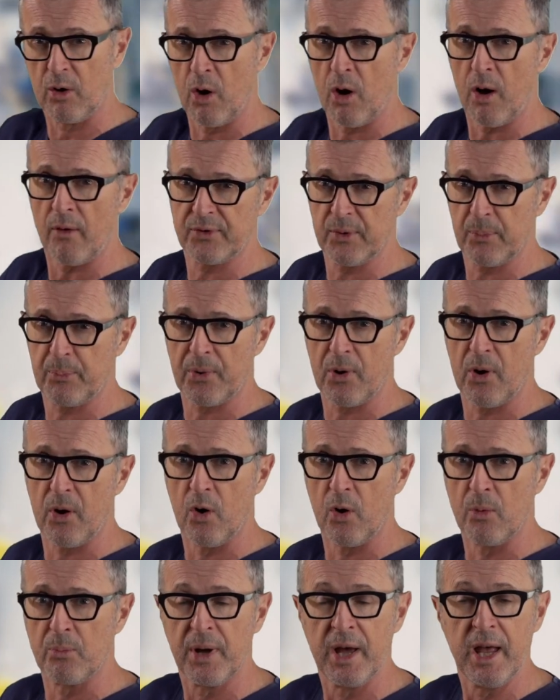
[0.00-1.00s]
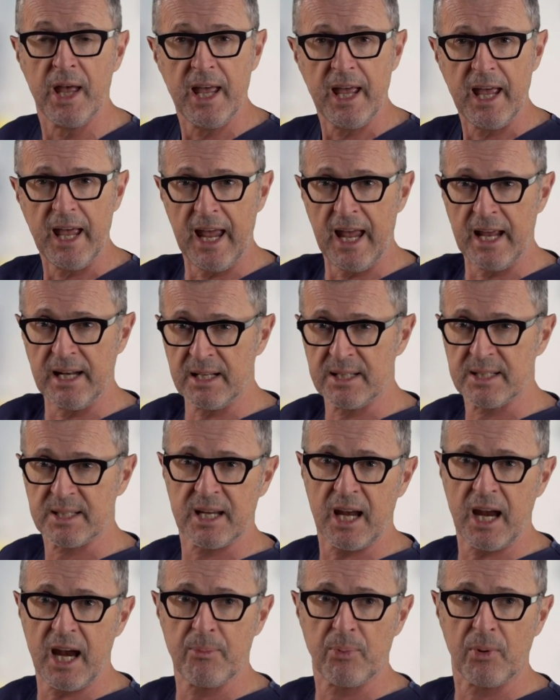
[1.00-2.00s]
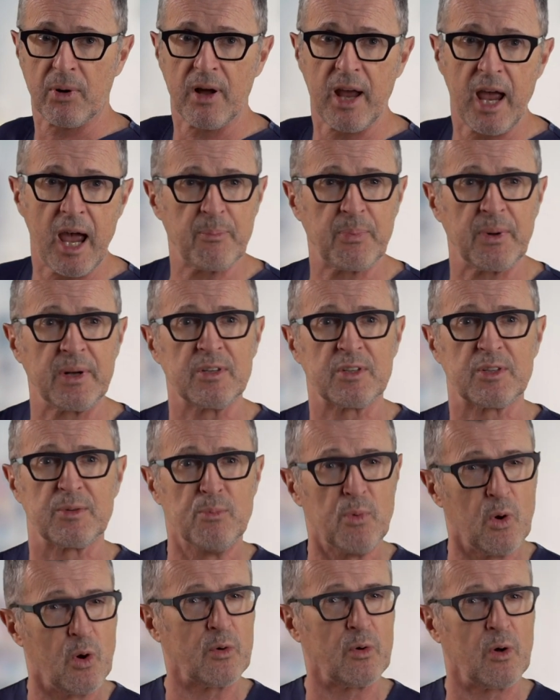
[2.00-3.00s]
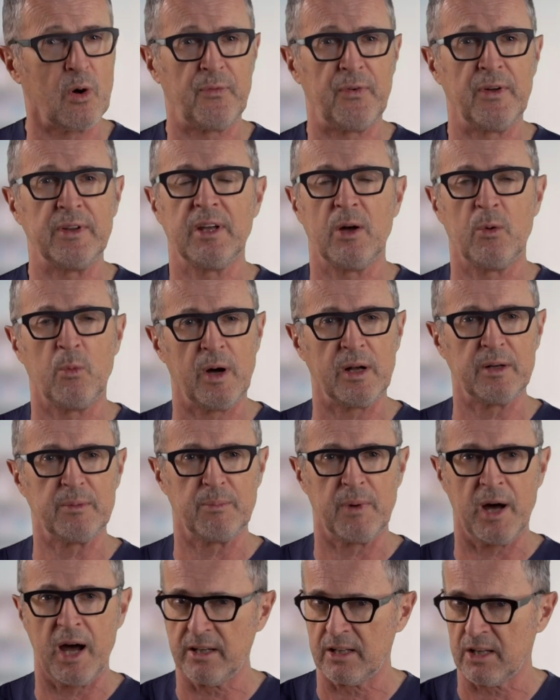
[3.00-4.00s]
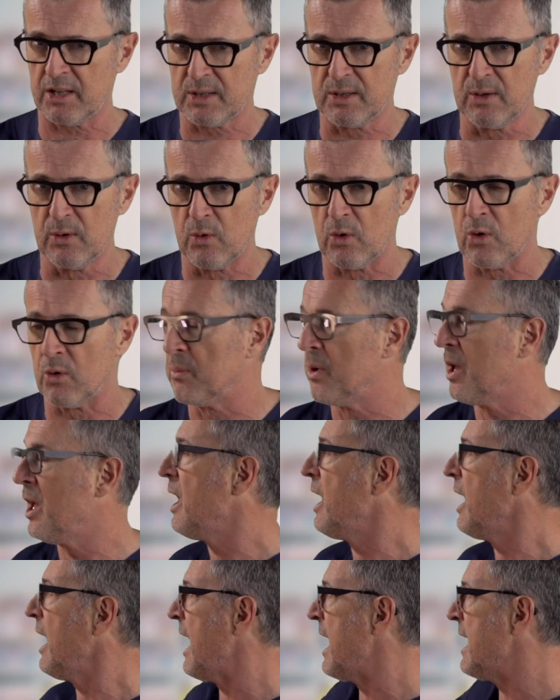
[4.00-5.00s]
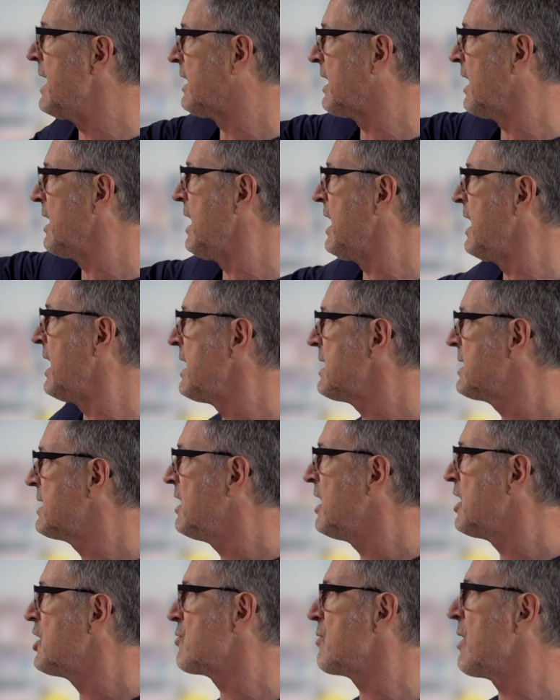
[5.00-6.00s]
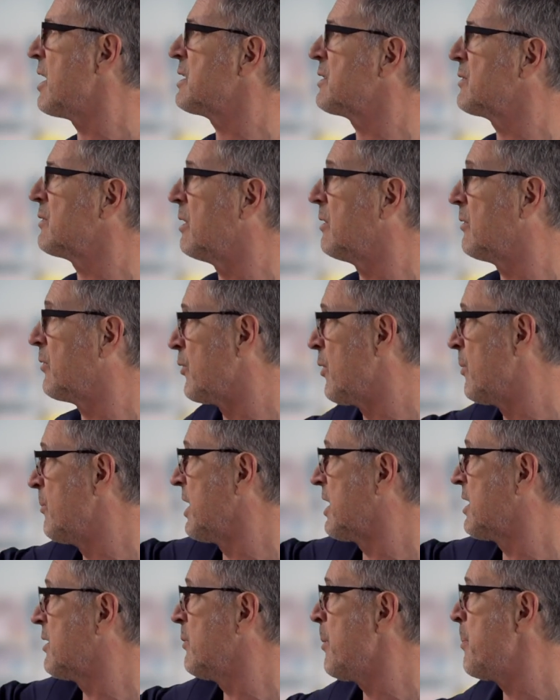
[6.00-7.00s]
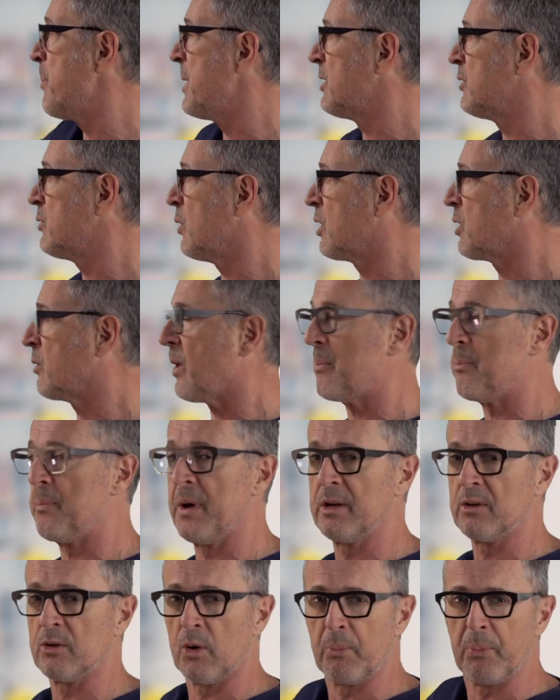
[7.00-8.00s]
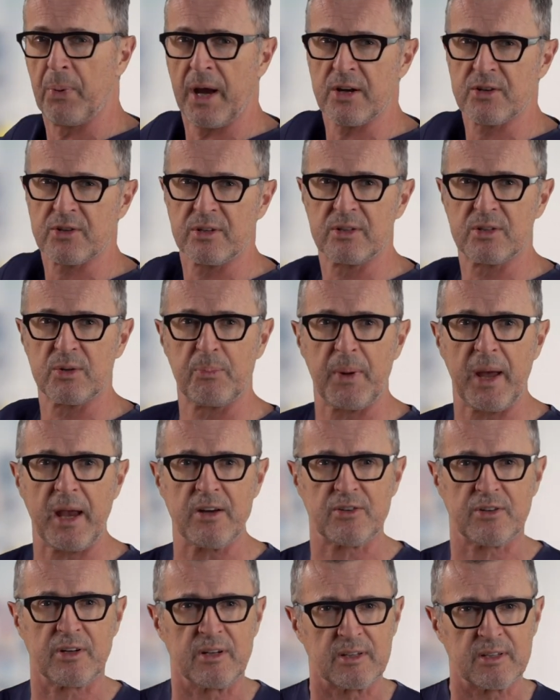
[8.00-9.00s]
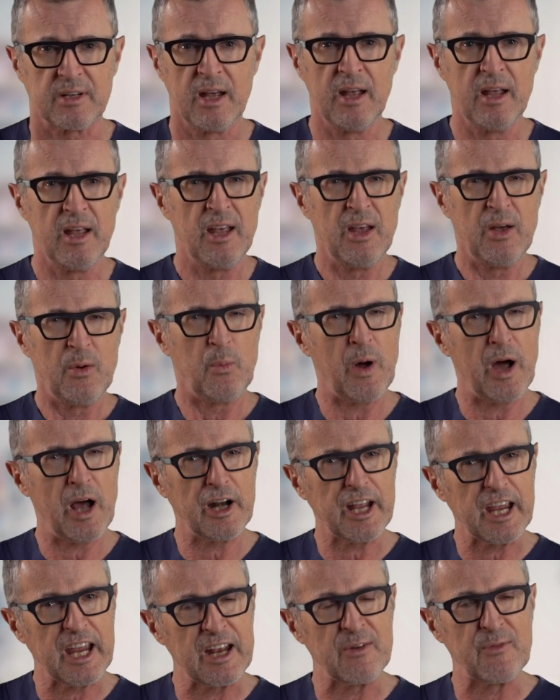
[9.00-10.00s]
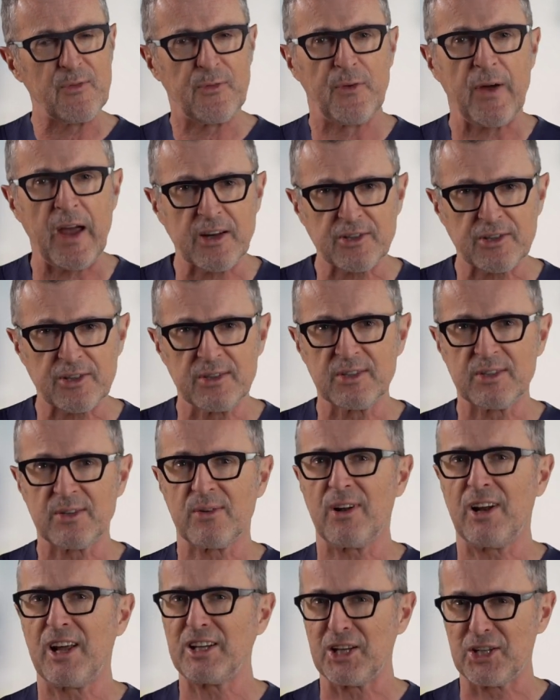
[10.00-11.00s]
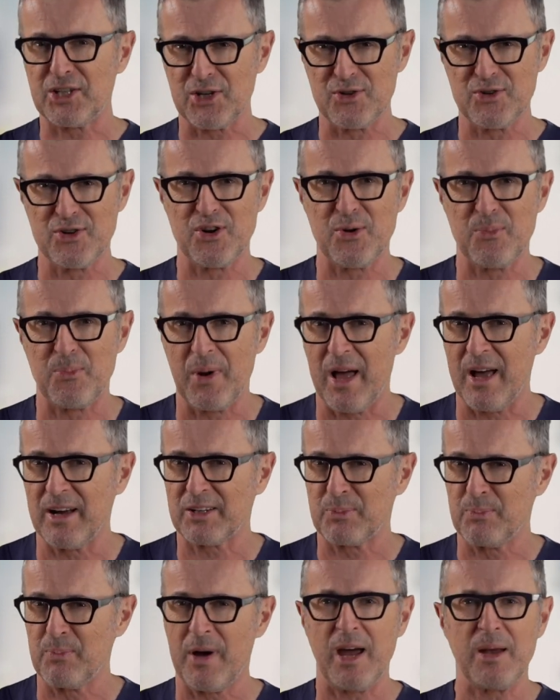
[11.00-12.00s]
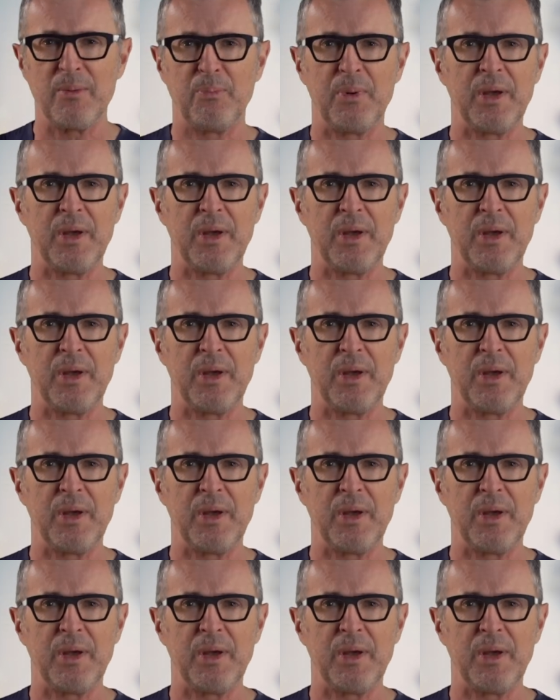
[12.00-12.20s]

of the probe and its cable happens more often than one might assume and can easily transfer it from equipment to equipment or patient to patient. While infections related to nerve blocks might